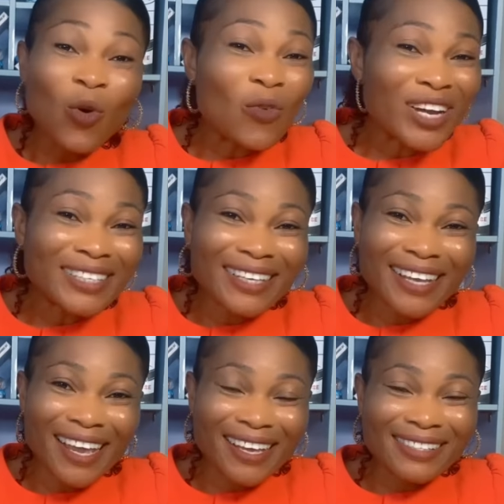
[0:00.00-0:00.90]
Over the
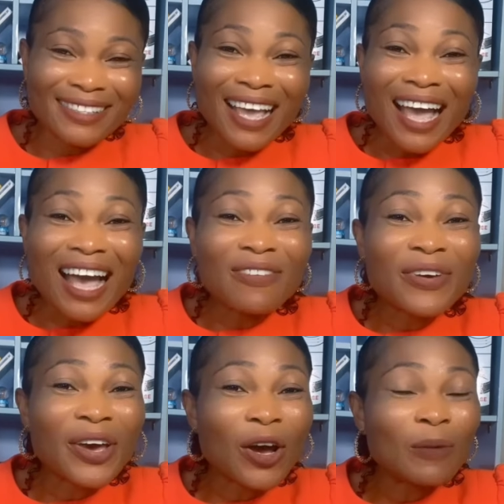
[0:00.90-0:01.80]
years, I've
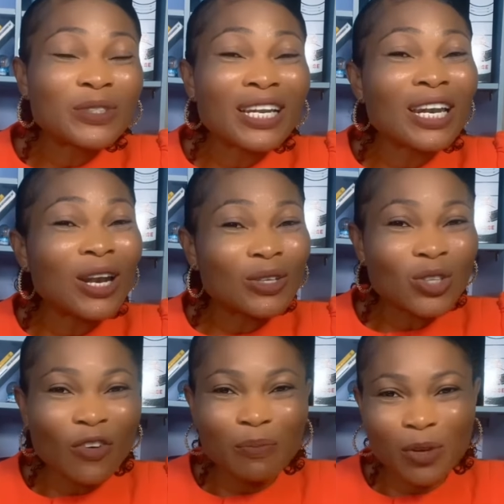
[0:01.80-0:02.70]
helped a lot
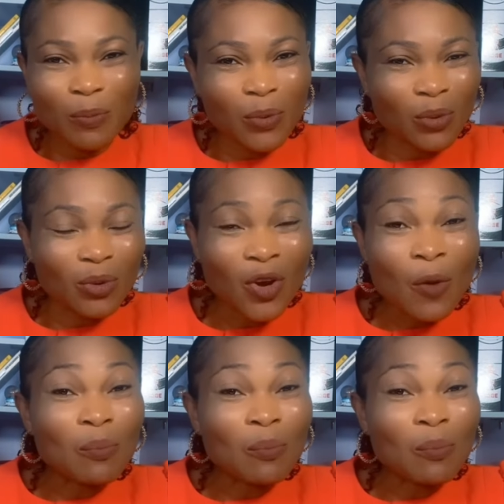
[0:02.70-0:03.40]
of people,